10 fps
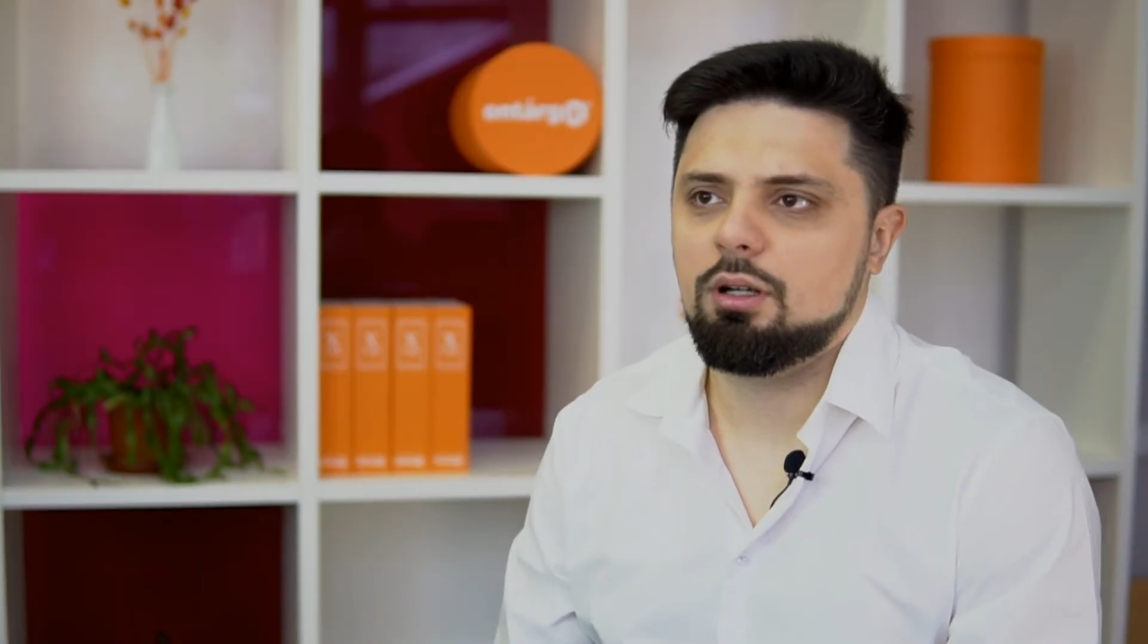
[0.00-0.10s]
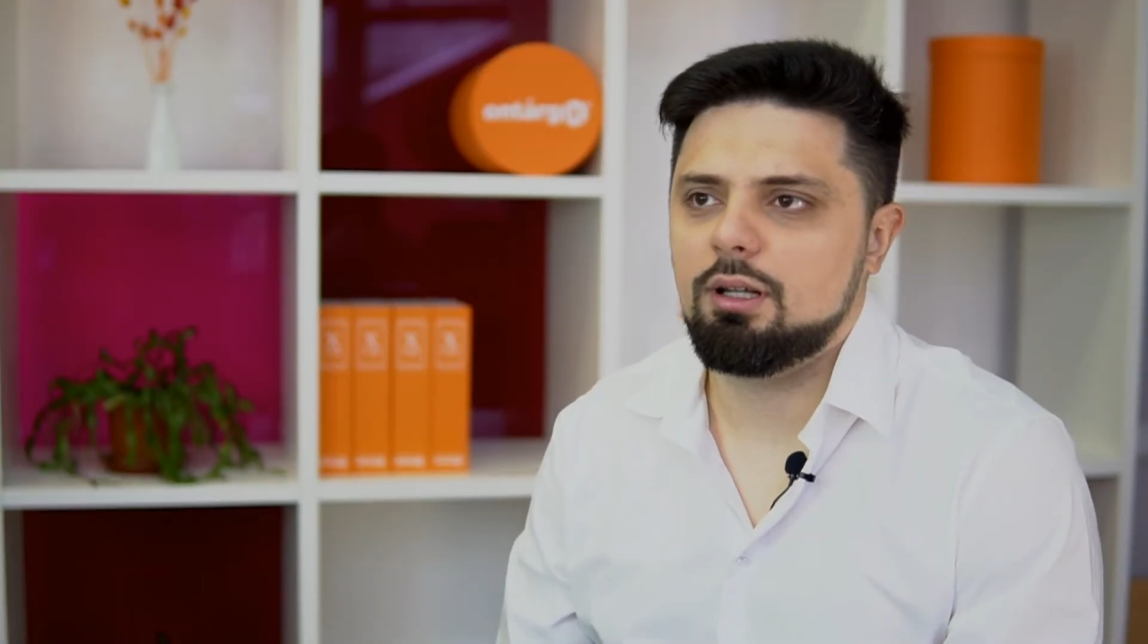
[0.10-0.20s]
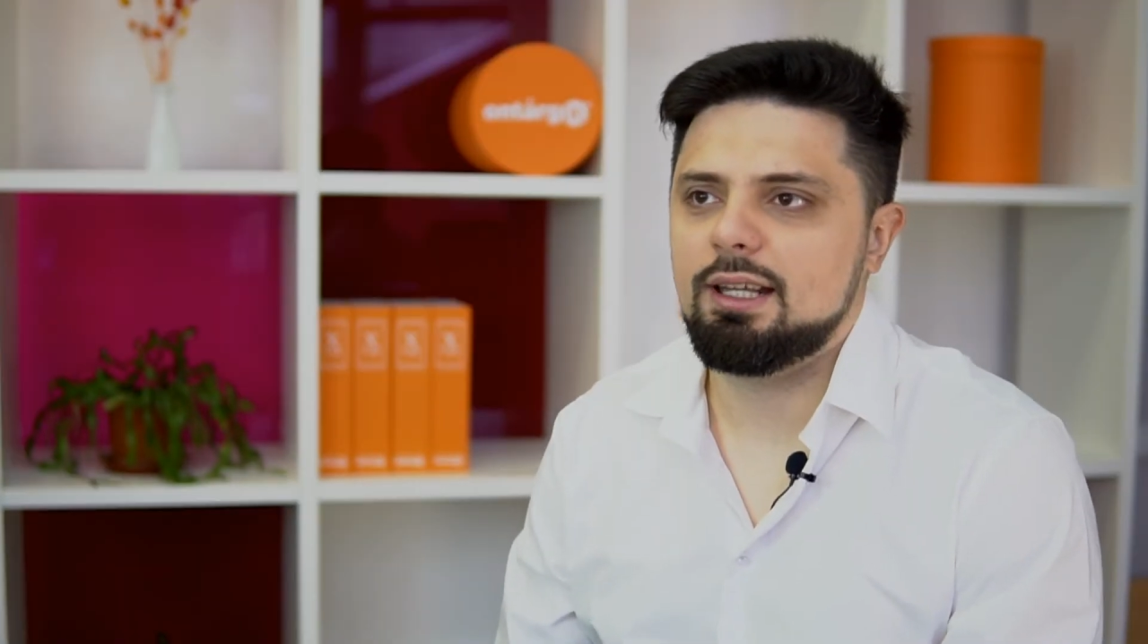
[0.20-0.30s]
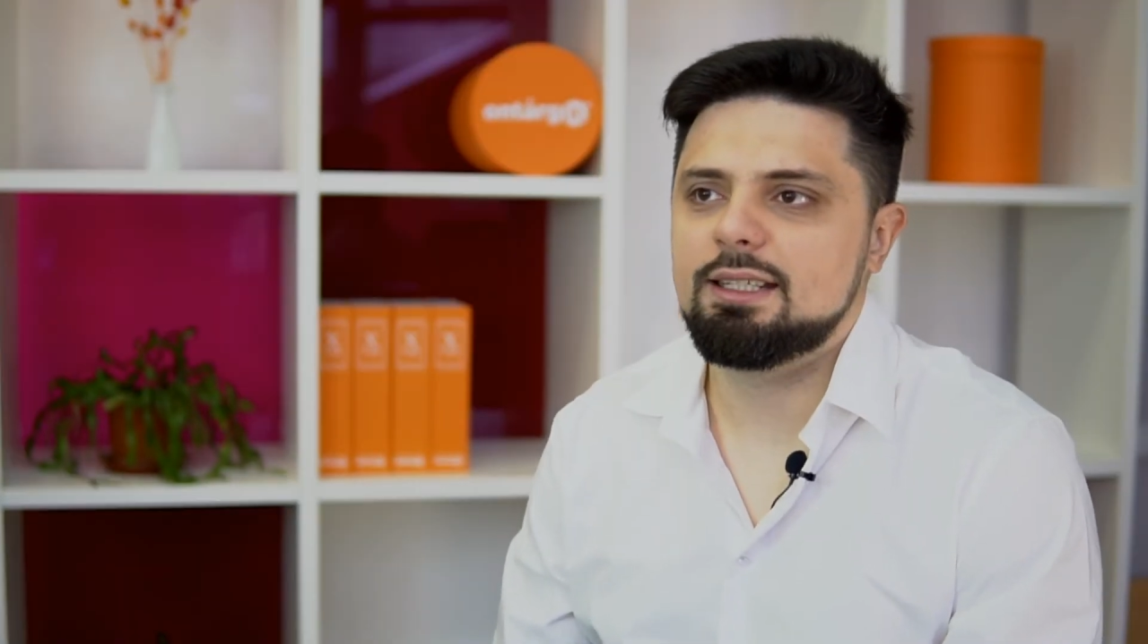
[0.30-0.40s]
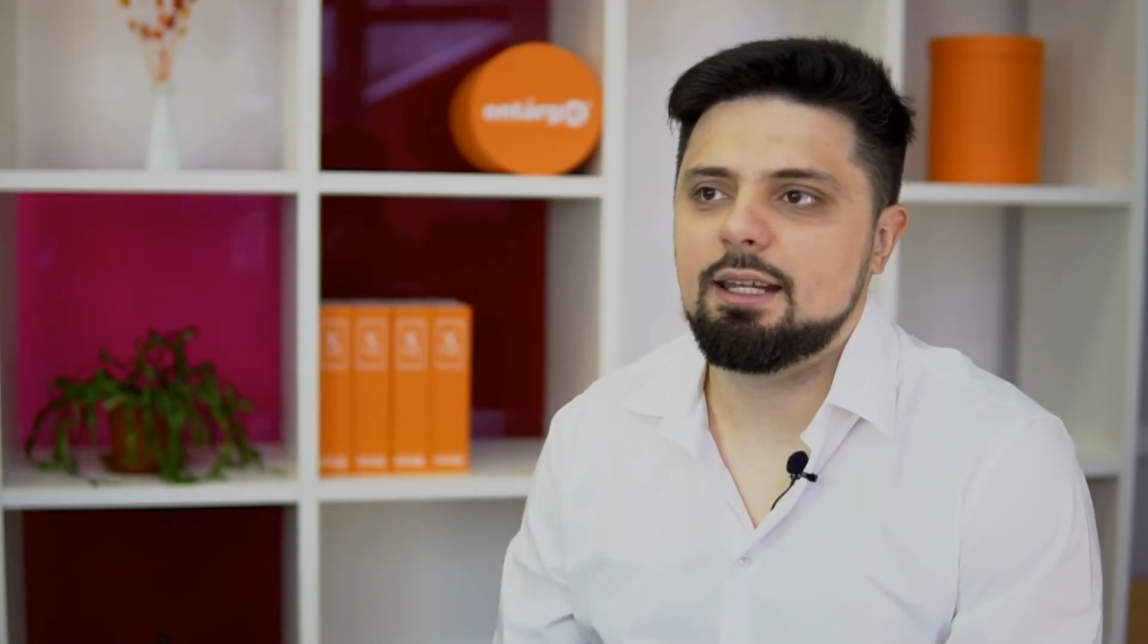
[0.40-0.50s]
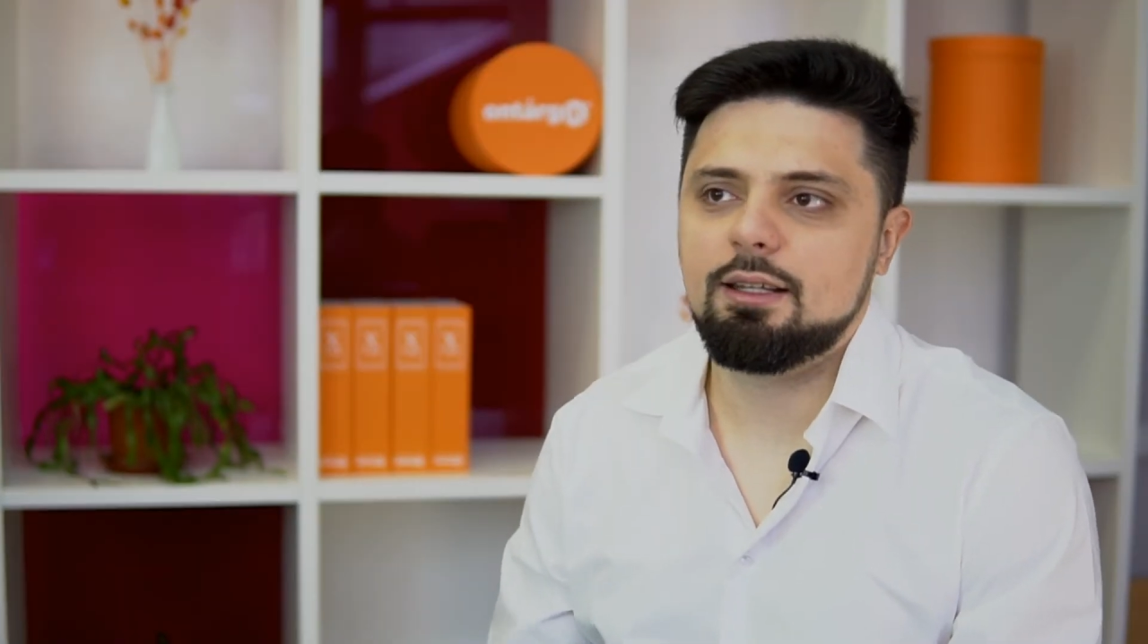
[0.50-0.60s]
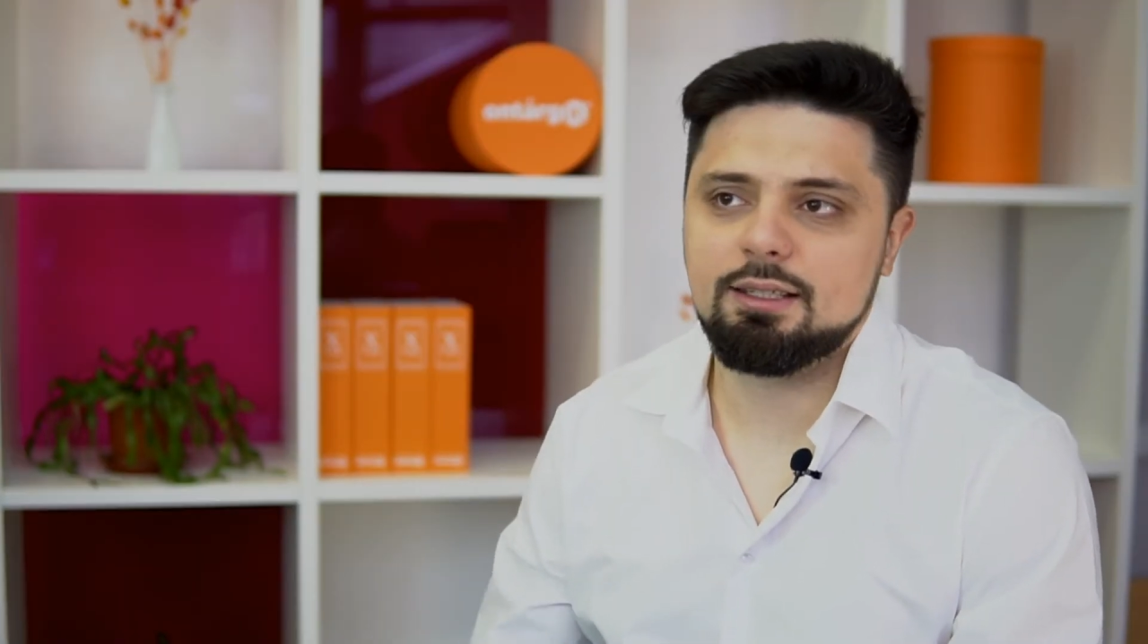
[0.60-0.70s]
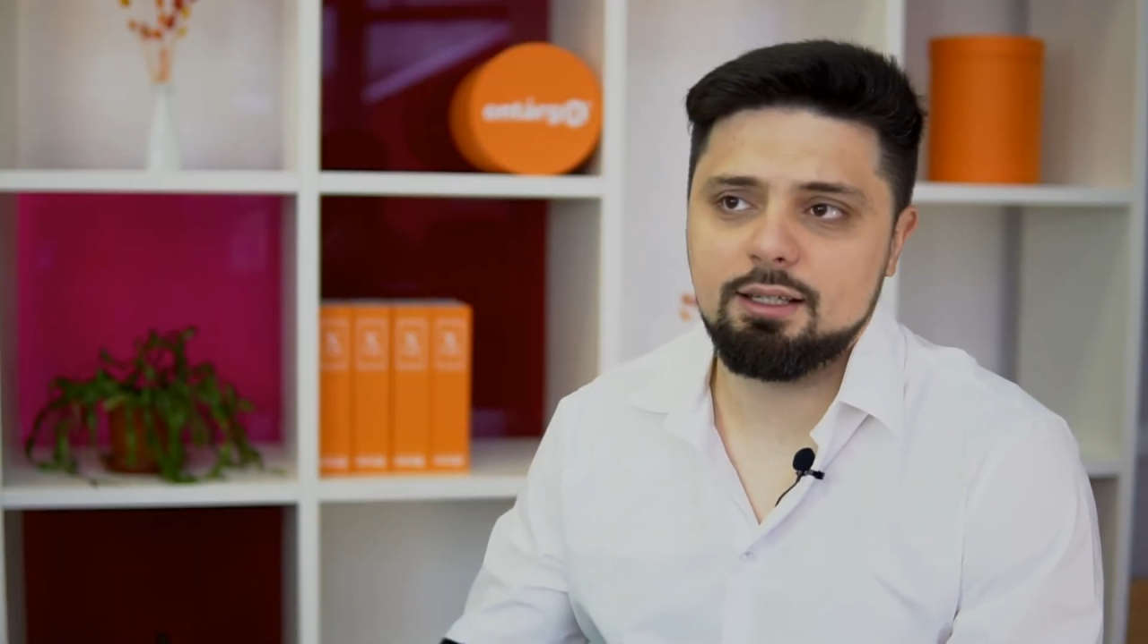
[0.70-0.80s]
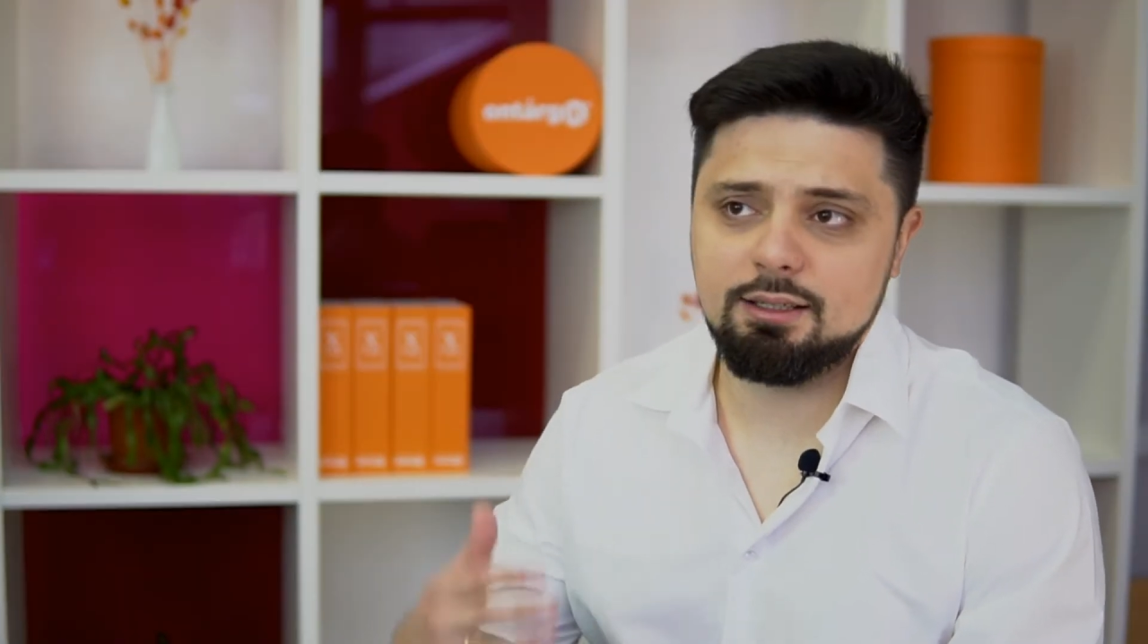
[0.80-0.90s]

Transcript: they sent us a